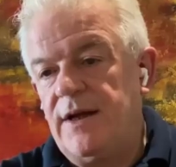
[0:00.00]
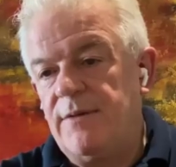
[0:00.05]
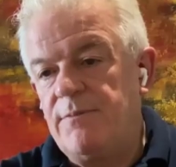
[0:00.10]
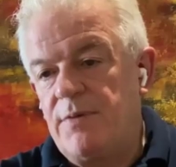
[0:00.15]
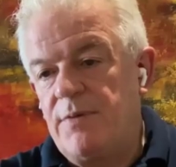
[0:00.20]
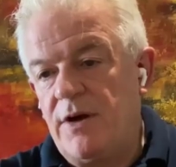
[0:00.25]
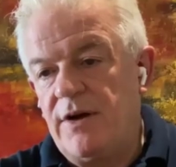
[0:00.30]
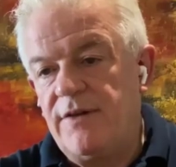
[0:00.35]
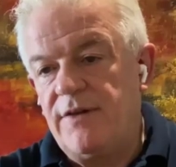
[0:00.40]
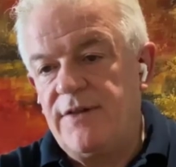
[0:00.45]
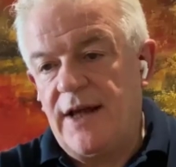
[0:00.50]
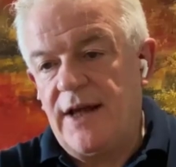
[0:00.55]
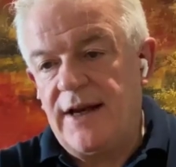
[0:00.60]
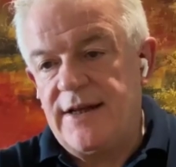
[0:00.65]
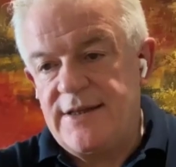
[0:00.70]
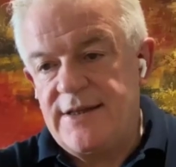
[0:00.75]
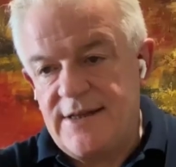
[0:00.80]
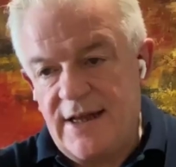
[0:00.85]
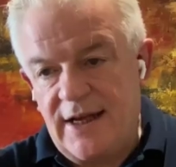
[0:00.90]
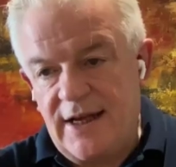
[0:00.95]
And part of that
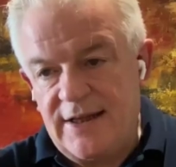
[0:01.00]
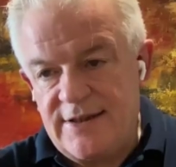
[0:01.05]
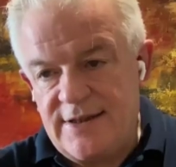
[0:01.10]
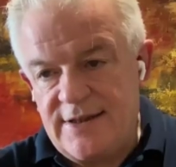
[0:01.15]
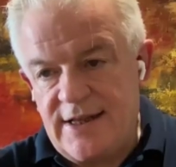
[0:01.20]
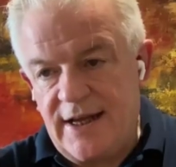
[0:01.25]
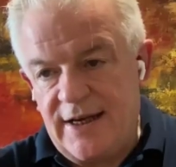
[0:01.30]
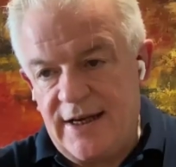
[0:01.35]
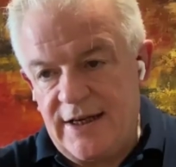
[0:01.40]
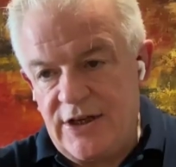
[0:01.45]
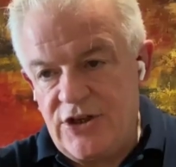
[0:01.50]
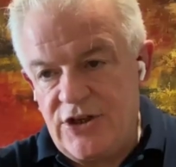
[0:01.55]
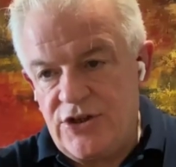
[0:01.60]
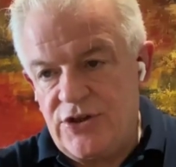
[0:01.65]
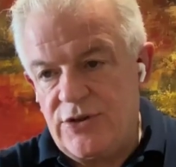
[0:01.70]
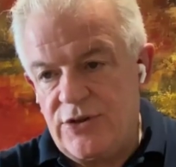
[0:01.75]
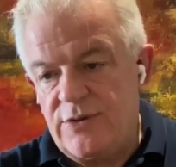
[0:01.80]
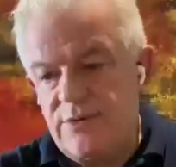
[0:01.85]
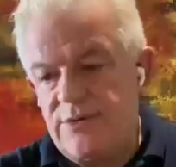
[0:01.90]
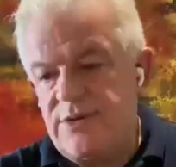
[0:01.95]
is that
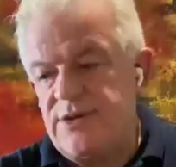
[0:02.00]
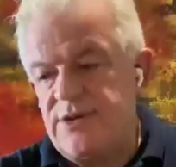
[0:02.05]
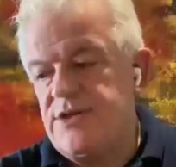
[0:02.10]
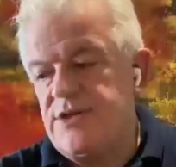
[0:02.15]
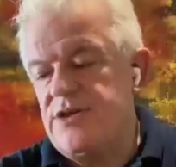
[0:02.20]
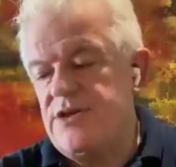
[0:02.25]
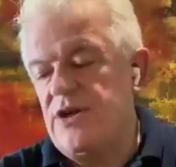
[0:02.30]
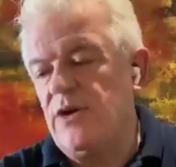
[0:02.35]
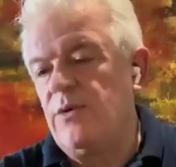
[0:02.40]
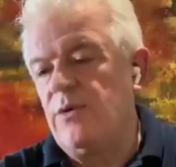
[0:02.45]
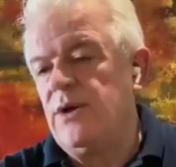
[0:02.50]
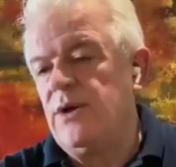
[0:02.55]
issue. So